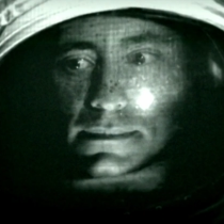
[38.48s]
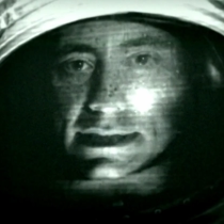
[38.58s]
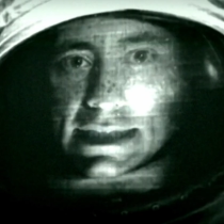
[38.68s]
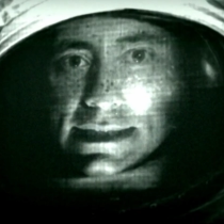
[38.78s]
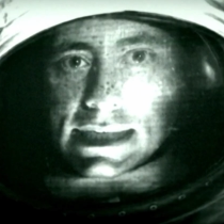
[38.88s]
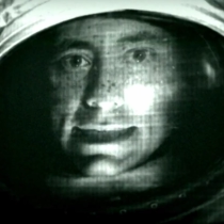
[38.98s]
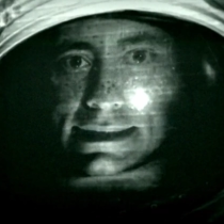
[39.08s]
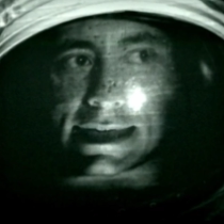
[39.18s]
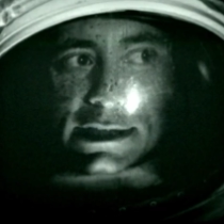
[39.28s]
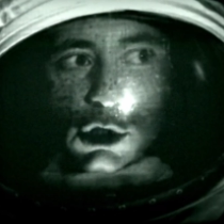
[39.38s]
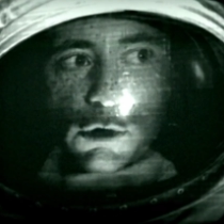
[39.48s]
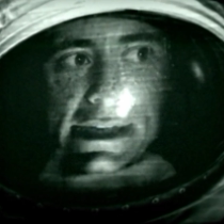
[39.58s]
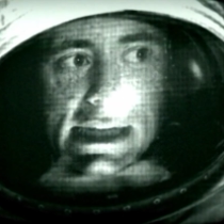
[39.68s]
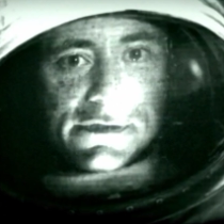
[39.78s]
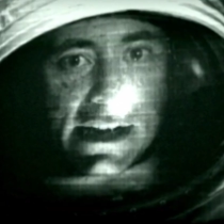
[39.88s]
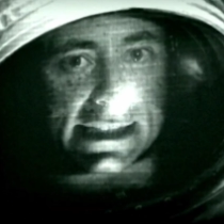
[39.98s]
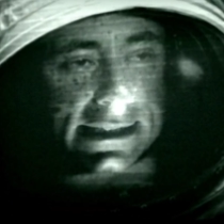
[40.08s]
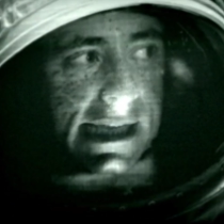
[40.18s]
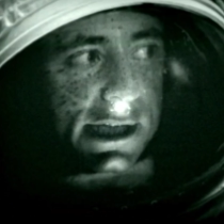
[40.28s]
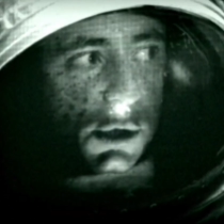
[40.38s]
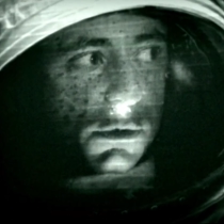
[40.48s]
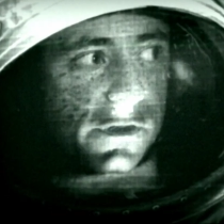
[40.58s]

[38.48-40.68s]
Sit tight. That is great advice. Thank you,